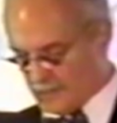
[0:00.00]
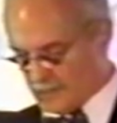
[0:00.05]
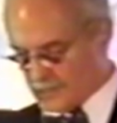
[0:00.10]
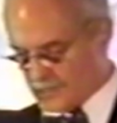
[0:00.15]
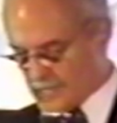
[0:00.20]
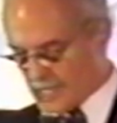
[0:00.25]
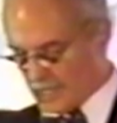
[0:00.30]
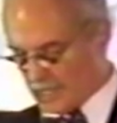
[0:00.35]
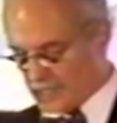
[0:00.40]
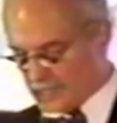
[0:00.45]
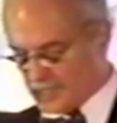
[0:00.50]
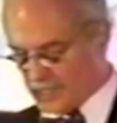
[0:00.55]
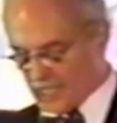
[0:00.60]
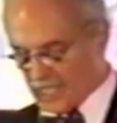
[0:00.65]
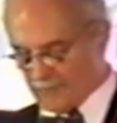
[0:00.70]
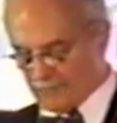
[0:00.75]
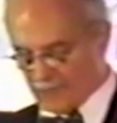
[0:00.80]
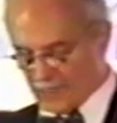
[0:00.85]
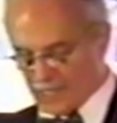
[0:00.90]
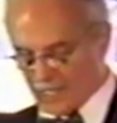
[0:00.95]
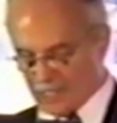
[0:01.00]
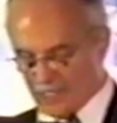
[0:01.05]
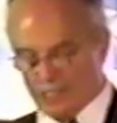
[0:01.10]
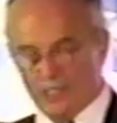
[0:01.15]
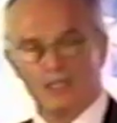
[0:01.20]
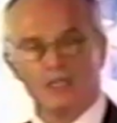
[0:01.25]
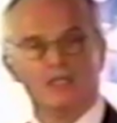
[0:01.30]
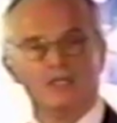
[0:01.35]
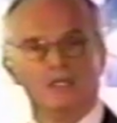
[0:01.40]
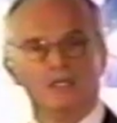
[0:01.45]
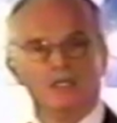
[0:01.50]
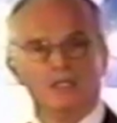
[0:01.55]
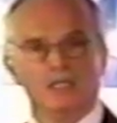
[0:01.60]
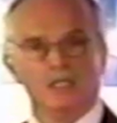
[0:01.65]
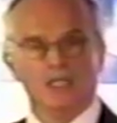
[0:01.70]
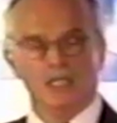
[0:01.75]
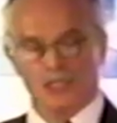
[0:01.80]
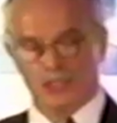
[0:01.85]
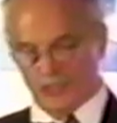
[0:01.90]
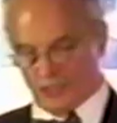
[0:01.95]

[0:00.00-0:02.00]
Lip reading: selling it to eBay in